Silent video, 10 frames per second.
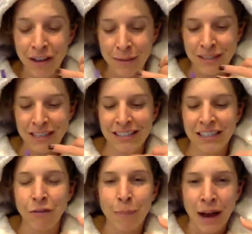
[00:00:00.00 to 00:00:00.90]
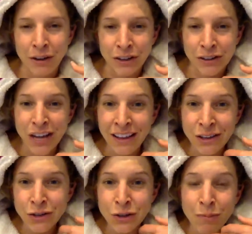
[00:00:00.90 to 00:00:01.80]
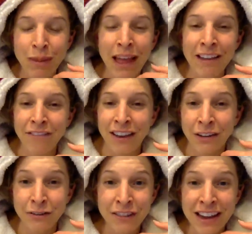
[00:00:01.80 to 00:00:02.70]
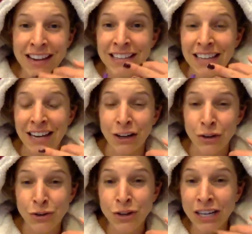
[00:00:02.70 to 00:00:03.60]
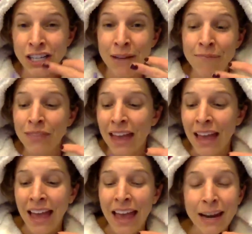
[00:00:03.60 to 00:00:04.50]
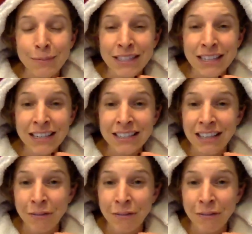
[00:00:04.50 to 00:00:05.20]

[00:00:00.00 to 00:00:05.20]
I'm seeing stuff about your challenge group life and your fitness and your nutrition. And I'm seeing stuff